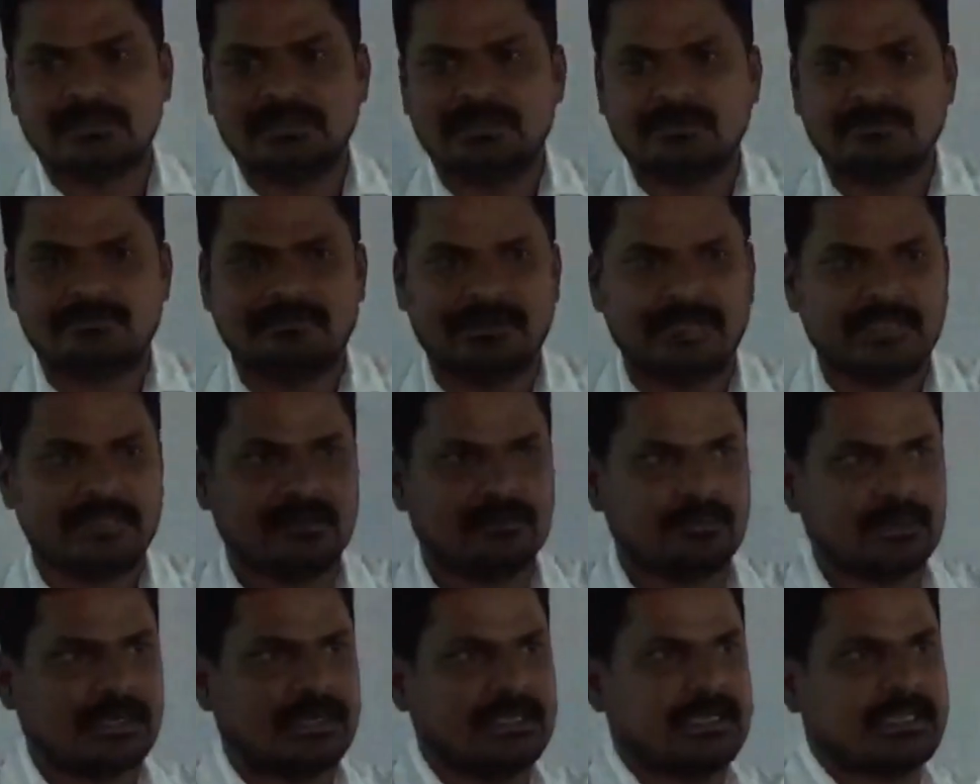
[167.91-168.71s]
The
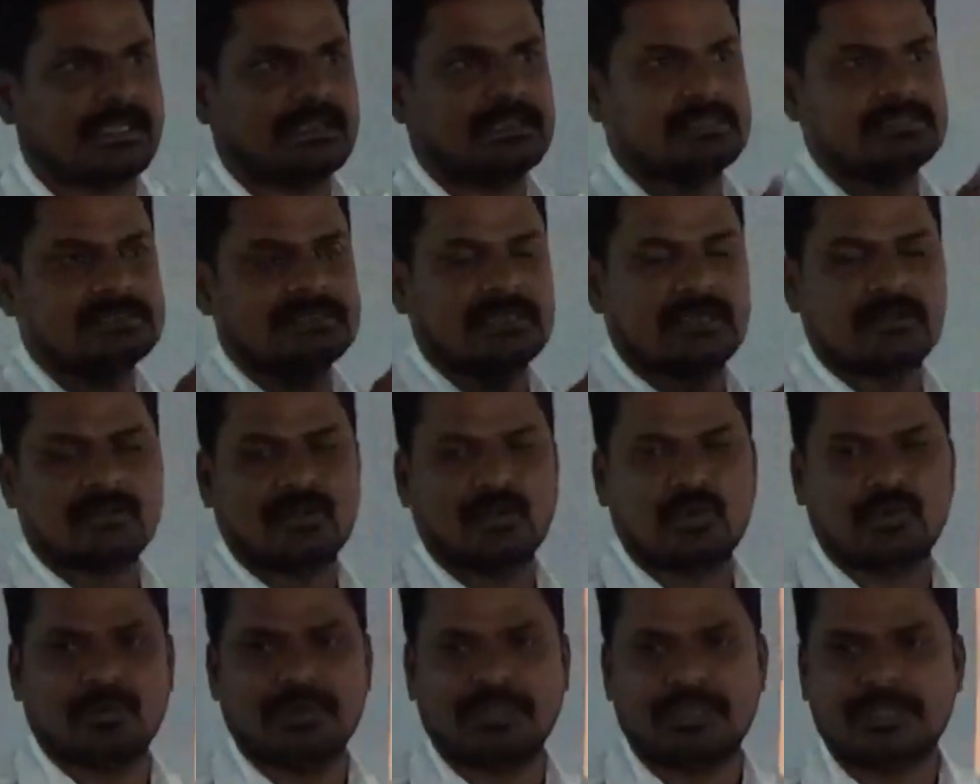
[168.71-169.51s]
wind particles
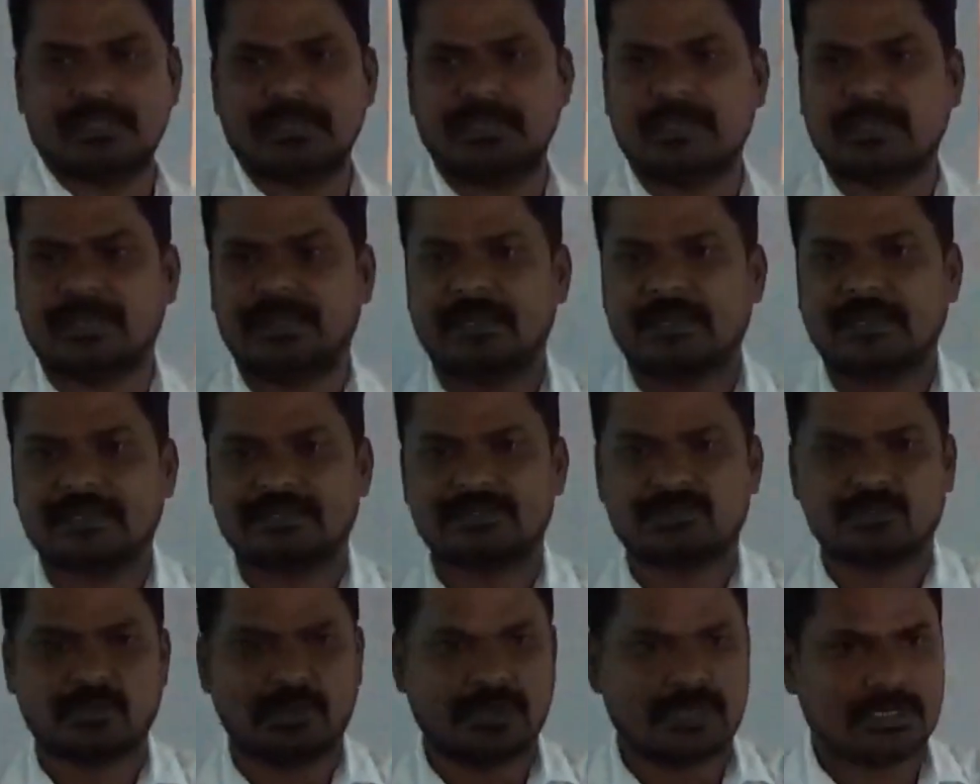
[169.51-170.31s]
are moving and
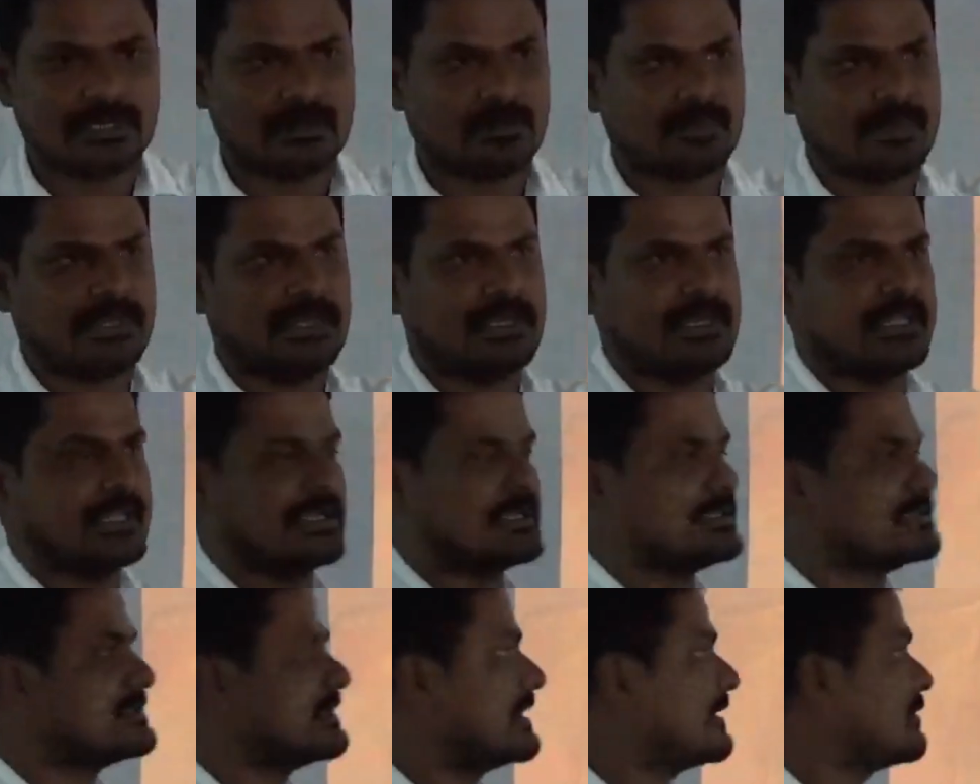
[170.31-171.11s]
next water
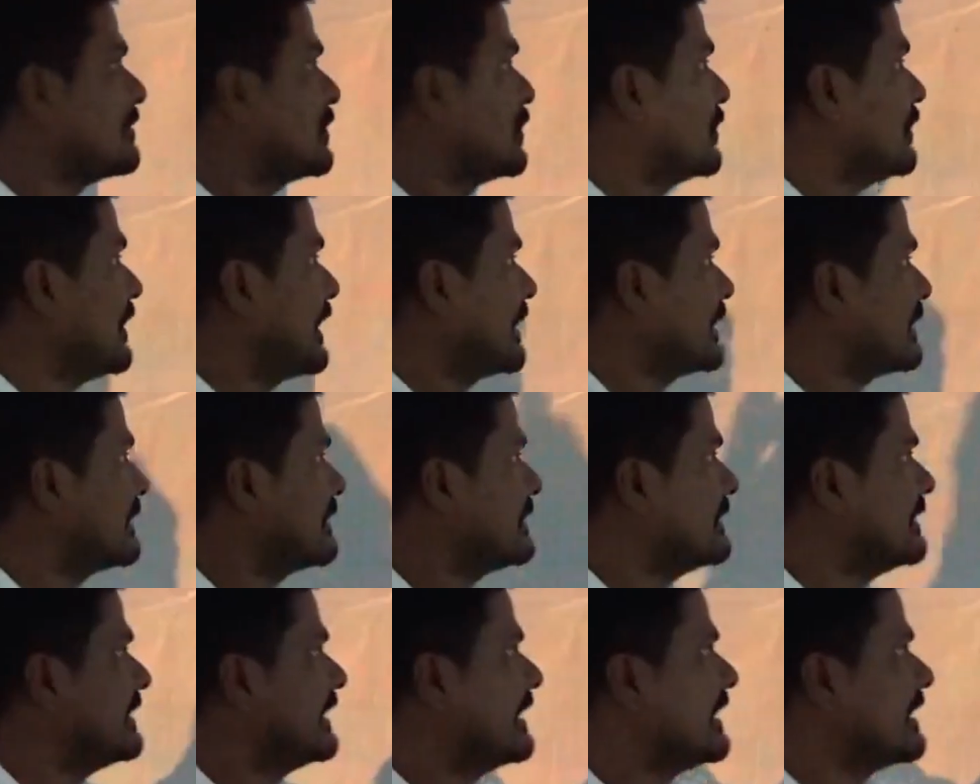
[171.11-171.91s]
particles are
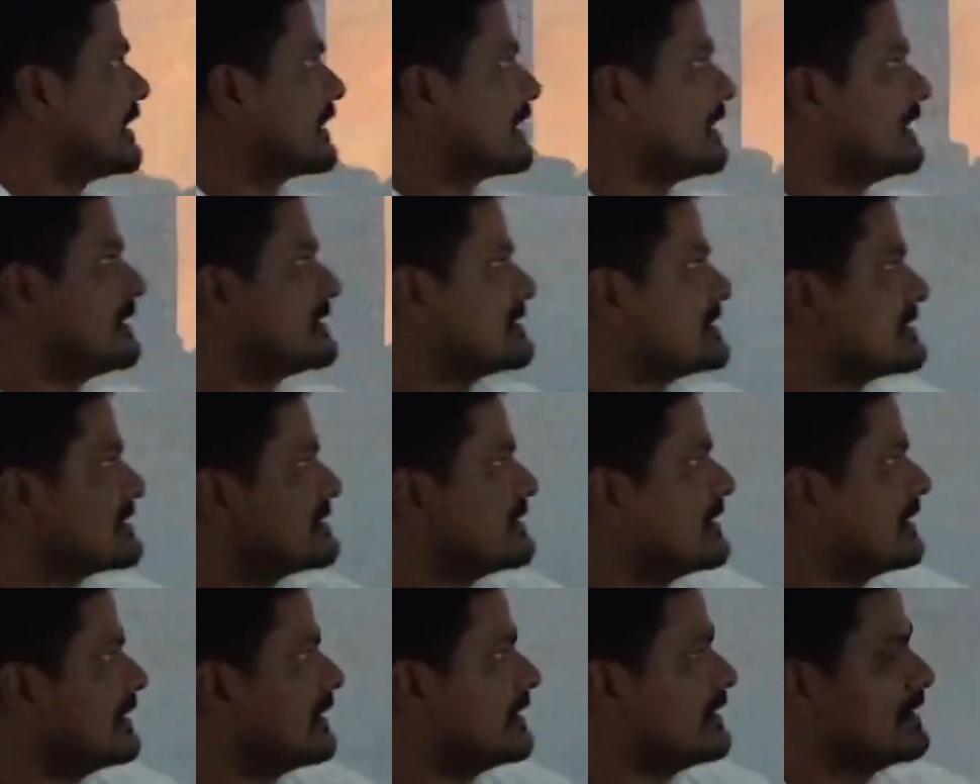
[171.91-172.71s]
moving, they are
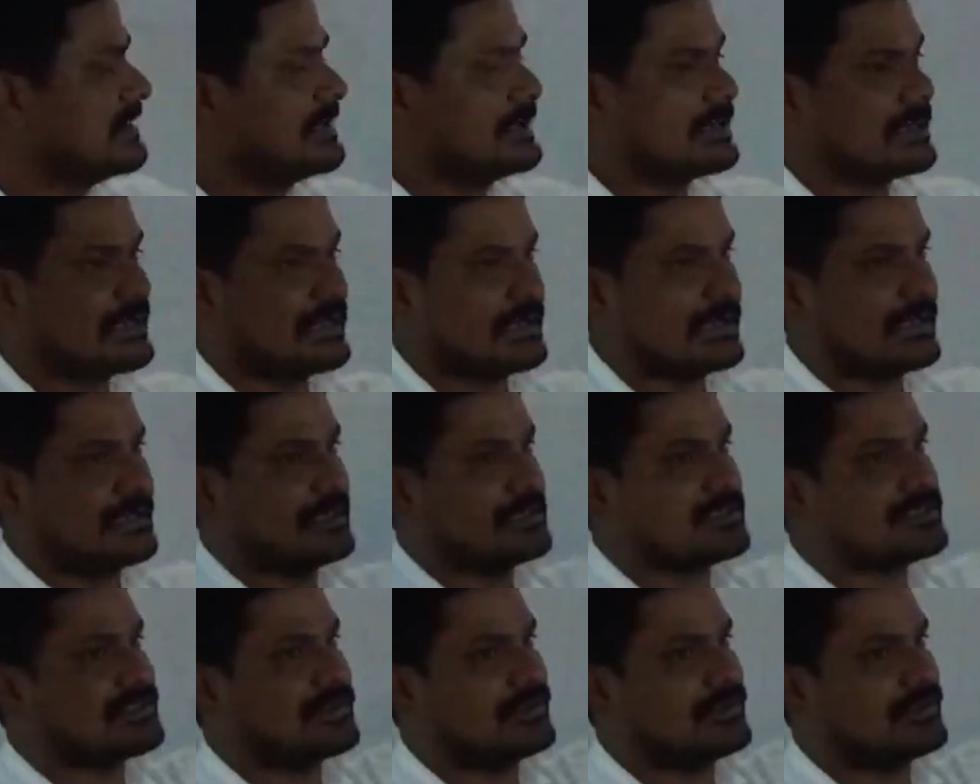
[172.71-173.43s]
causes the current.